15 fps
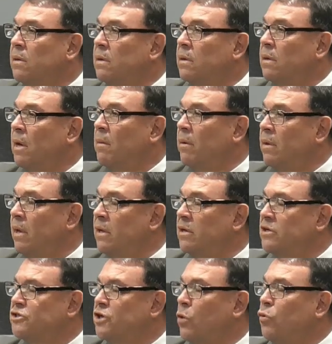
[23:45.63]
Uh, it
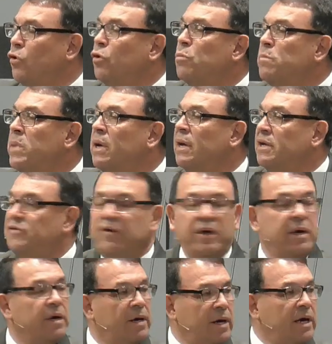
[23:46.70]
showed humility
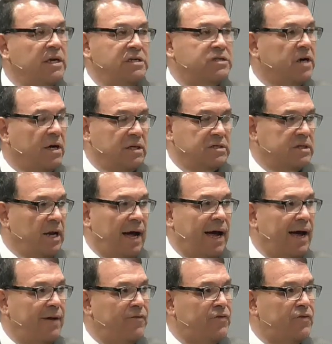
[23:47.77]
in John's
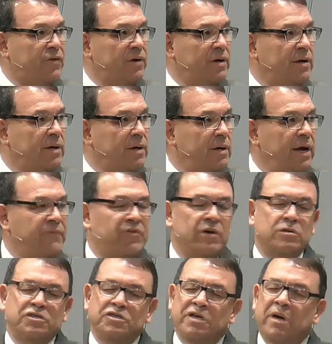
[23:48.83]
life. If
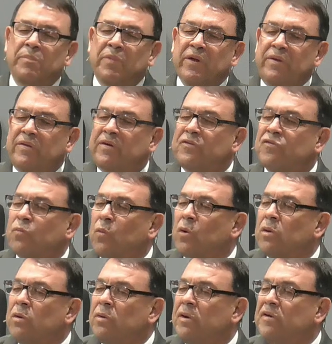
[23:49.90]
there's something this
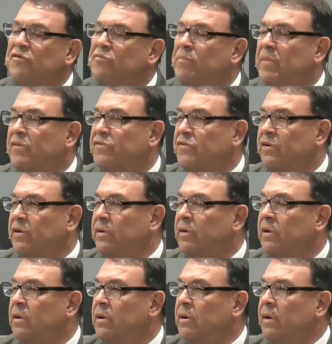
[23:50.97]
world is missing,
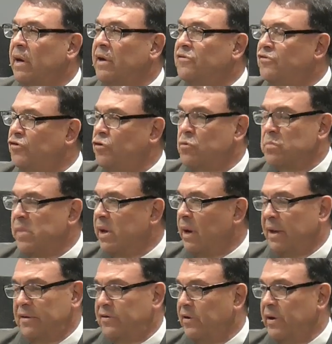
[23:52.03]
it's
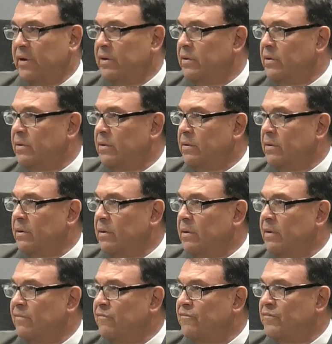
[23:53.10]
humility.
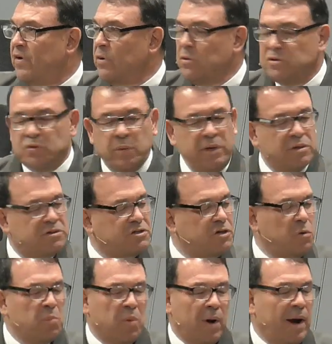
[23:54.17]
Folks, we are so
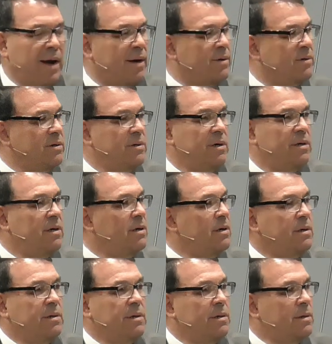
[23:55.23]
proud.
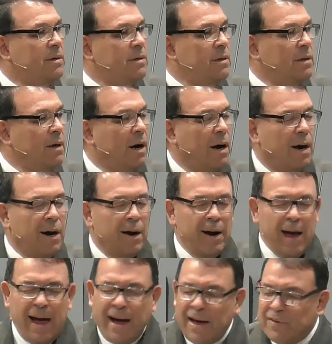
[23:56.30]
Our
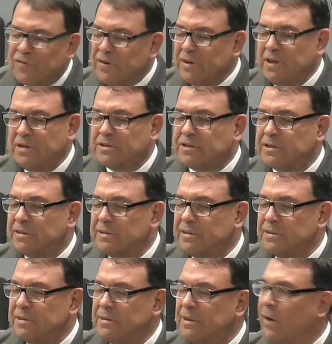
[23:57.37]
athletes,
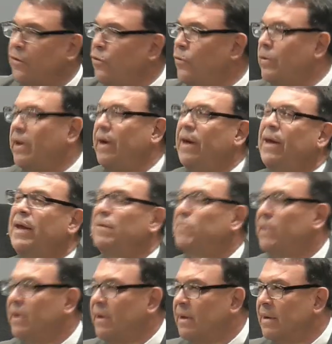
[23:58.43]
are you kidding
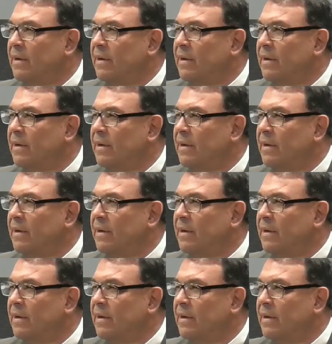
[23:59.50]
me?